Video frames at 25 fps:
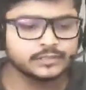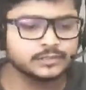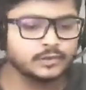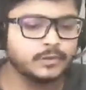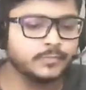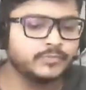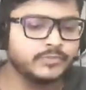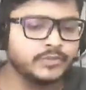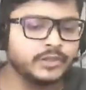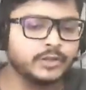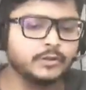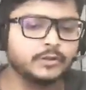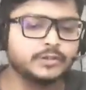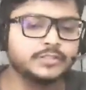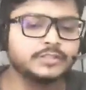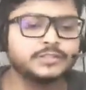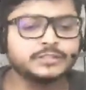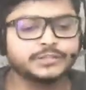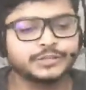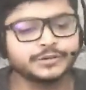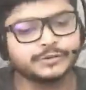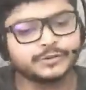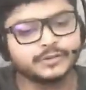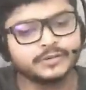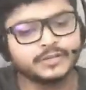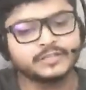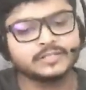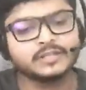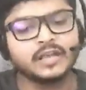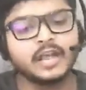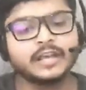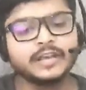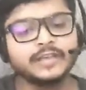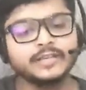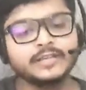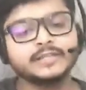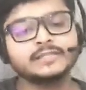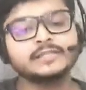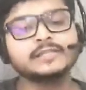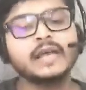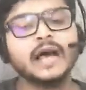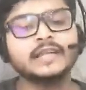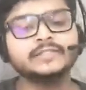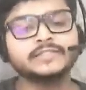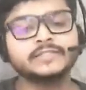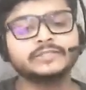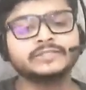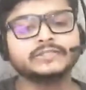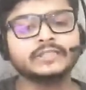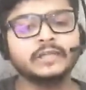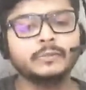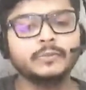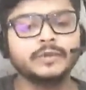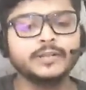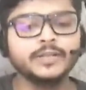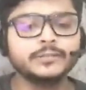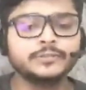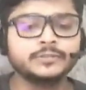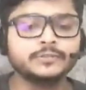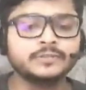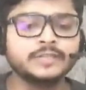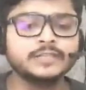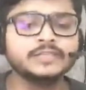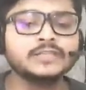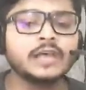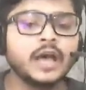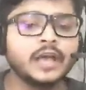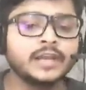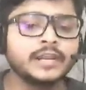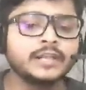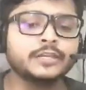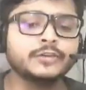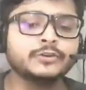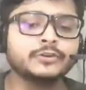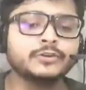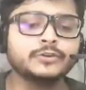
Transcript: So interior designing is not just limited to designing